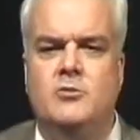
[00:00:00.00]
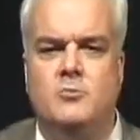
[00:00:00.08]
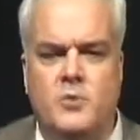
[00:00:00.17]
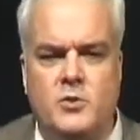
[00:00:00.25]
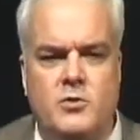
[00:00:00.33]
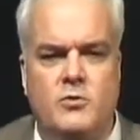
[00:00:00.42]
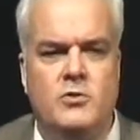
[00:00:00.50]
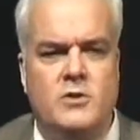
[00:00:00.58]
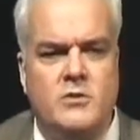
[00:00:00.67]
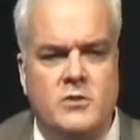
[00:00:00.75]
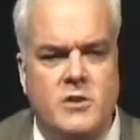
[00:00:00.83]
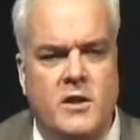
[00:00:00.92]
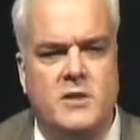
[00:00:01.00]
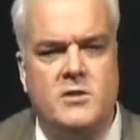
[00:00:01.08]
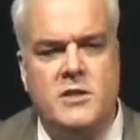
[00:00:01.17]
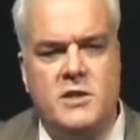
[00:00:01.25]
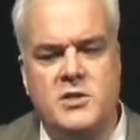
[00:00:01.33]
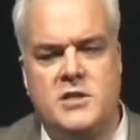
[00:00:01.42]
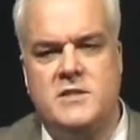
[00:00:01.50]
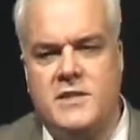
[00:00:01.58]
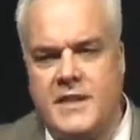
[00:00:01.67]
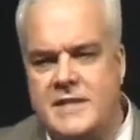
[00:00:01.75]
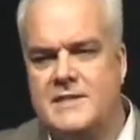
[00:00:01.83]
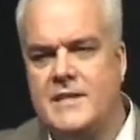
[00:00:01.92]
to produce those collagen
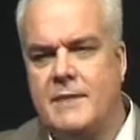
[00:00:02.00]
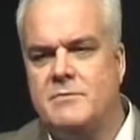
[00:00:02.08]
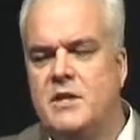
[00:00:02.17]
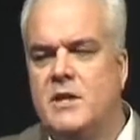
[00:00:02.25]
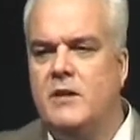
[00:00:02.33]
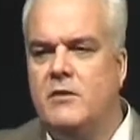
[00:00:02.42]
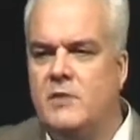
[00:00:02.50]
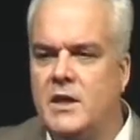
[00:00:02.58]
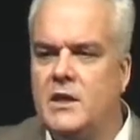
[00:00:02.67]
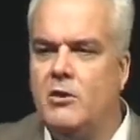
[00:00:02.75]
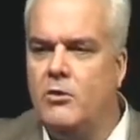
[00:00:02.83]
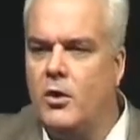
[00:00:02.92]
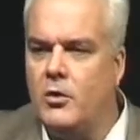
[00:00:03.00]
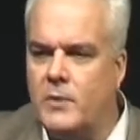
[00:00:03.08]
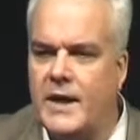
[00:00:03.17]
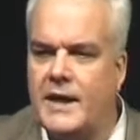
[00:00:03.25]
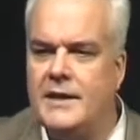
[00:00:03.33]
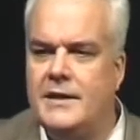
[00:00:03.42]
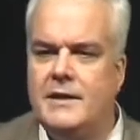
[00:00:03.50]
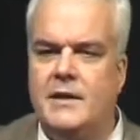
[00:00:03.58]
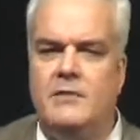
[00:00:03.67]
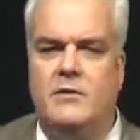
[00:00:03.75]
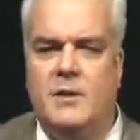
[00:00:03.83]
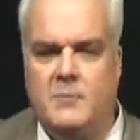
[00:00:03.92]
digesting enzymes. If they go awry,
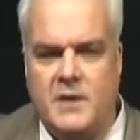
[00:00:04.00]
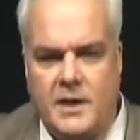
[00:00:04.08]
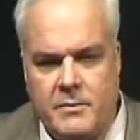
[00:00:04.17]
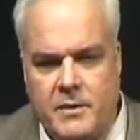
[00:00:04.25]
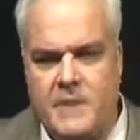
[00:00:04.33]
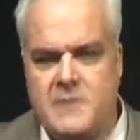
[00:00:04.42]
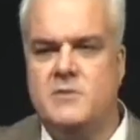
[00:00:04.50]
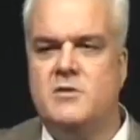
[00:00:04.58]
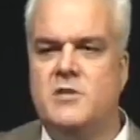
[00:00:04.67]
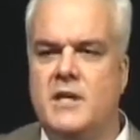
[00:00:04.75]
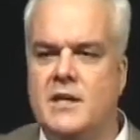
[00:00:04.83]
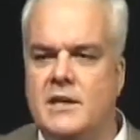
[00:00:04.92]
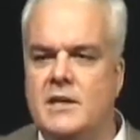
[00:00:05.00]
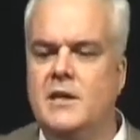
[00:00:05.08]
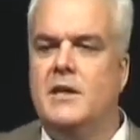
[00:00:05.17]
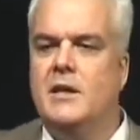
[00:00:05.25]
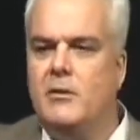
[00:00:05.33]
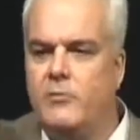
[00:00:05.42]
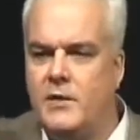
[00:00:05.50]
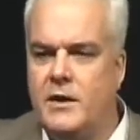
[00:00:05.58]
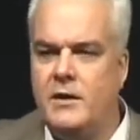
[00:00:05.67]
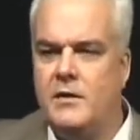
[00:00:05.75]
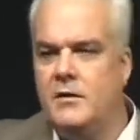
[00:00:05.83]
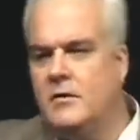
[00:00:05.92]
if they become cancerogenic, if
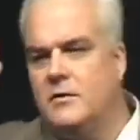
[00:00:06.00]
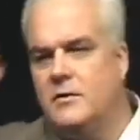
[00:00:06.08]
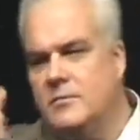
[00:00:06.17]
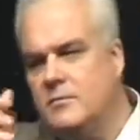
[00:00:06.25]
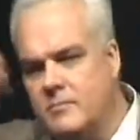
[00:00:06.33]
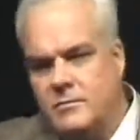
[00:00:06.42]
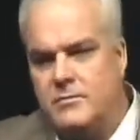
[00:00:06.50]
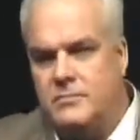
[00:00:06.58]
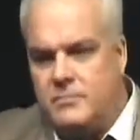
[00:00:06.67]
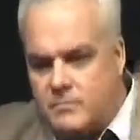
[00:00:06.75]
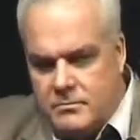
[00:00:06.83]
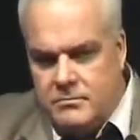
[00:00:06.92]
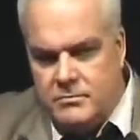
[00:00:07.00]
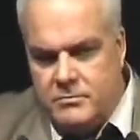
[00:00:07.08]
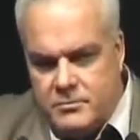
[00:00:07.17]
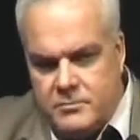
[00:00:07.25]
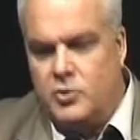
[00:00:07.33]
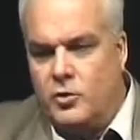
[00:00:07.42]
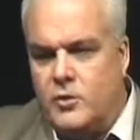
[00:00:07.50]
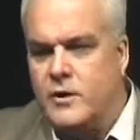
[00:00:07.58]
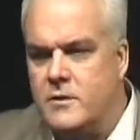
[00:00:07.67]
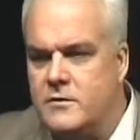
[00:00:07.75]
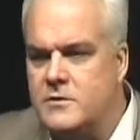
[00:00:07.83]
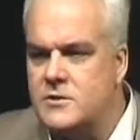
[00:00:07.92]
their
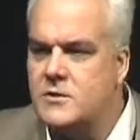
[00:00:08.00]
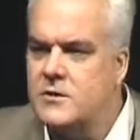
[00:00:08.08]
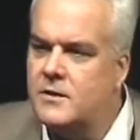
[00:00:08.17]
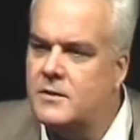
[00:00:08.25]
nucleus